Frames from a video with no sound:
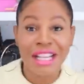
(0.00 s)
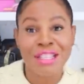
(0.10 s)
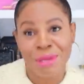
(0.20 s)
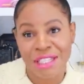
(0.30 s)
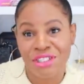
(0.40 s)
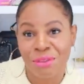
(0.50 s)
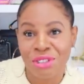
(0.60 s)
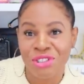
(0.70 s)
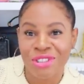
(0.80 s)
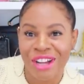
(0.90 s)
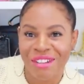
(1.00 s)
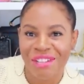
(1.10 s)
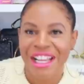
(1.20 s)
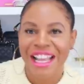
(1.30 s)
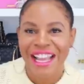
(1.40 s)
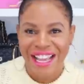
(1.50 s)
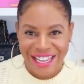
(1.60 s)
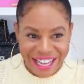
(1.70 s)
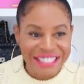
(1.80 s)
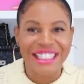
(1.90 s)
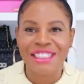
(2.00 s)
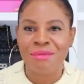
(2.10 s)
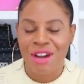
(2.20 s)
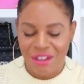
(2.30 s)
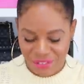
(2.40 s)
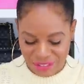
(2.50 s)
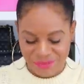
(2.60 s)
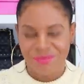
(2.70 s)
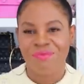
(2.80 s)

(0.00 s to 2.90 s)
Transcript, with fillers: it's because I took my shoes off and I had to get some coffee.